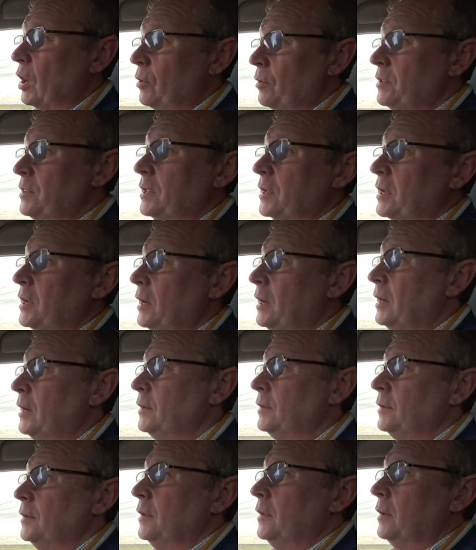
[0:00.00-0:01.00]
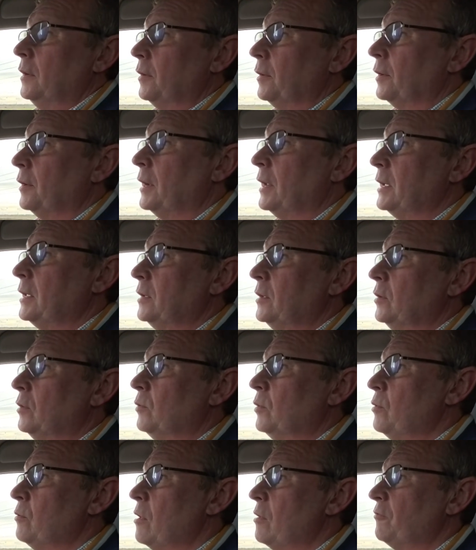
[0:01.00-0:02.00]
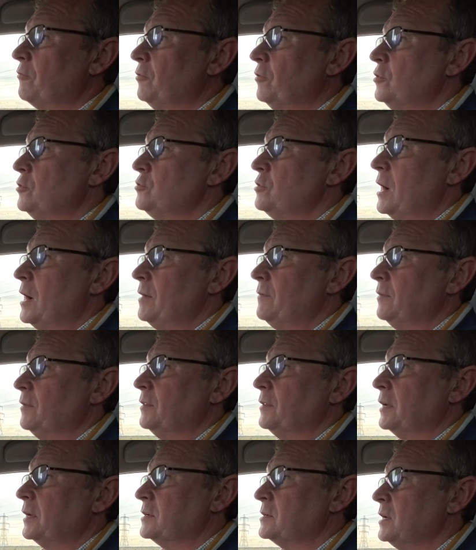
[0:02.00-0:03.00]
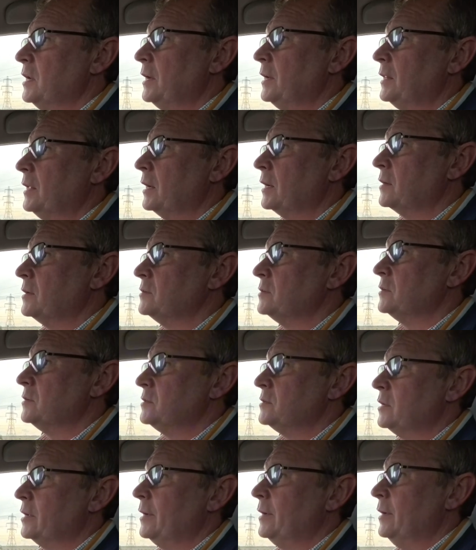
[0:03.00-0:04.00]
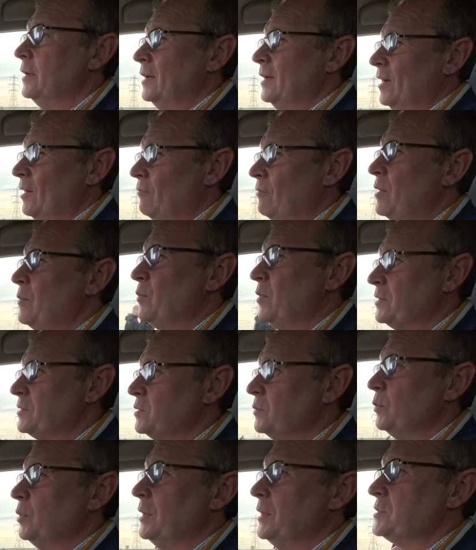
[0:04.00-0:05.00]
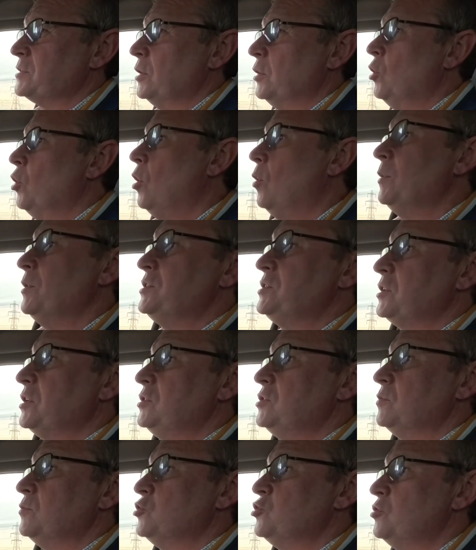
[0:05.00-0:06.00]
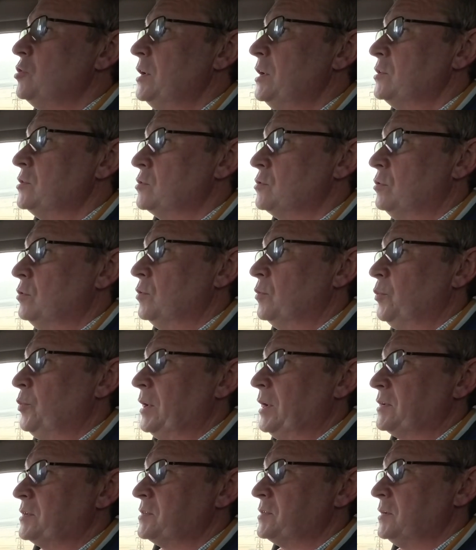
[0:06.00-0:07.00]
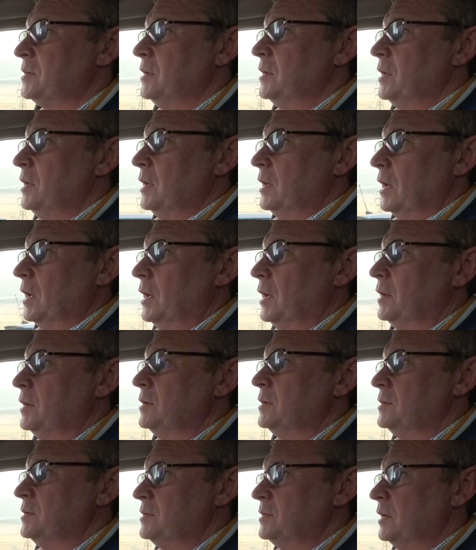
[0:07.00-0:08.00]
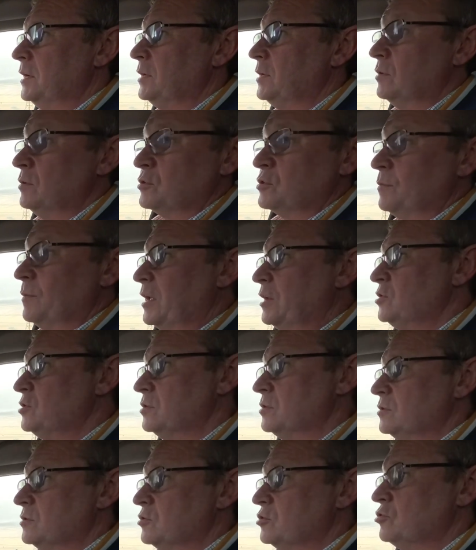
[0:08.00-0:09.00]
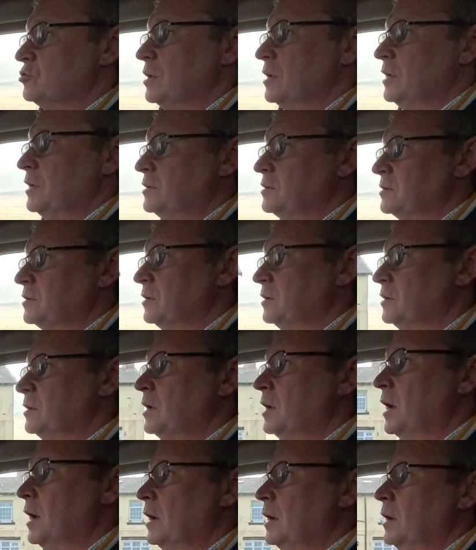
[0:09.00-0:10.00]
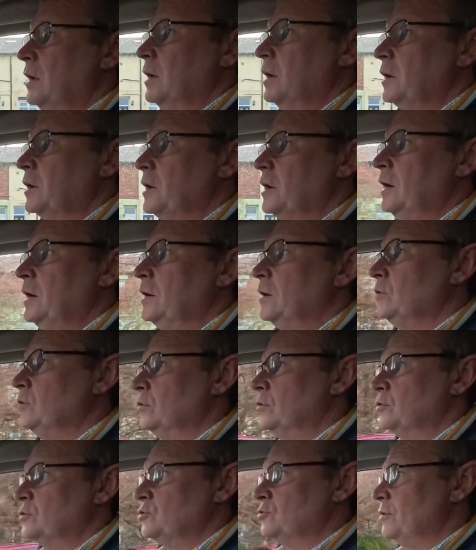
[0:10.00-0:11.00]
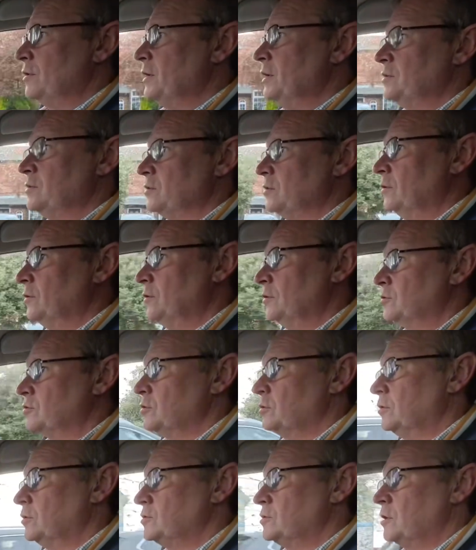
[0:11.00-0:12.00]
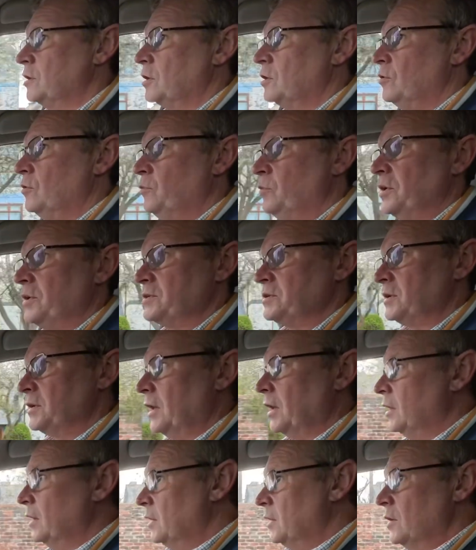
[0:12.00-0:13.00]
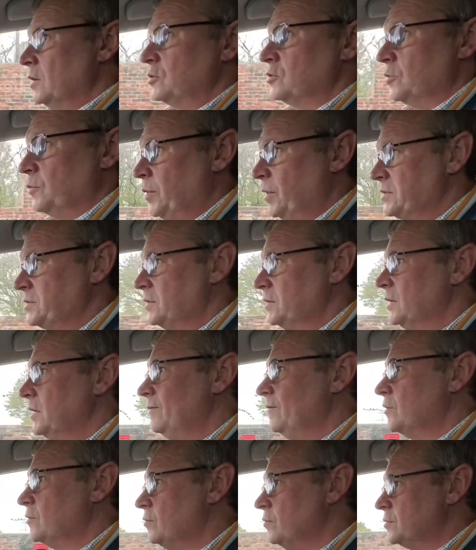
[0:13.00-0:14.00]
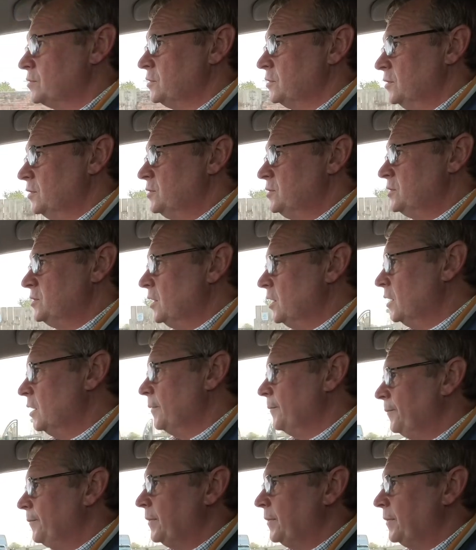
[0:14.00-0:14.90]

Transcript: in the car on a night, you know, when we're out for a drive and things like that, because it's a very pleasant place. And normally see some trains going past, and you know, some engines and trains and cargo trains and all sorts come past here. So passing the level crossing at